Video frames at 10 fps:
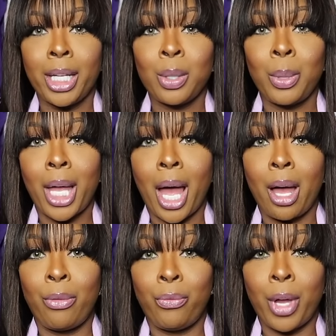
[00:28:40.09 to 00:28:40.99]
next we got
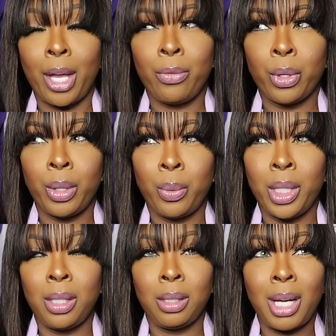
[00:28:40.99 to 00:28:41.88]
a favorite.
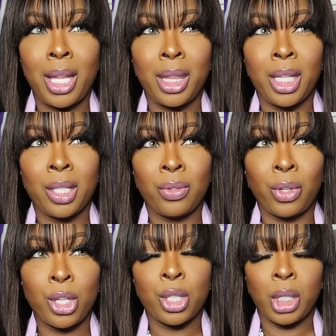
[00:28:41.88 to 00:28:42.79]
Well, not this
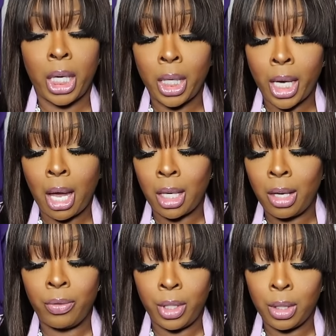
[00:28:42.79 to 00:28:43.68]
version. Yeah, y'all
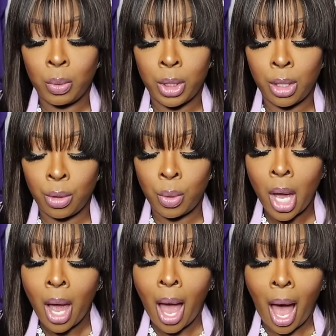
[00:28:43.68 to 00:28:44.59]
love this one too.
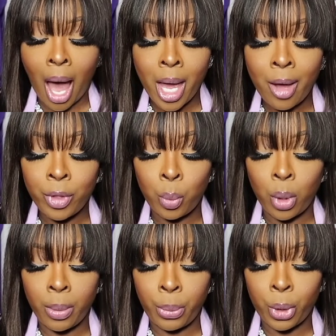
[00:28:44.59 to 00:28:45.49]
I have the
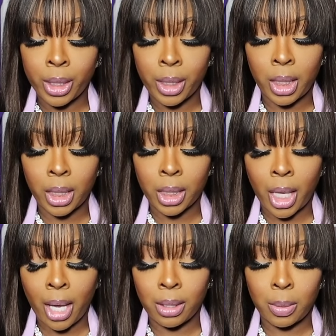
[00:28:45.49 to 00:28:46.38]
1.6
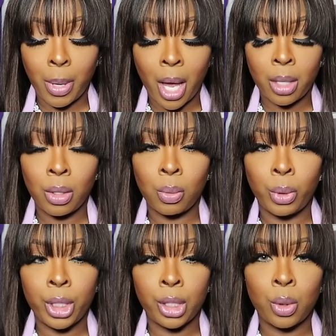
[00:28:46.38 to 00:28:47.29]
ounce bottle,
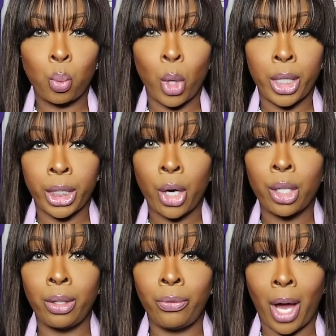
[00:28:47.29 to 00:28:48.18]
which is
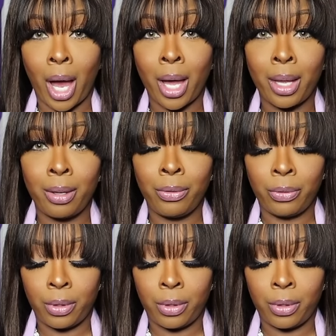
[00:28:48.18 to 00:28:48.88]
135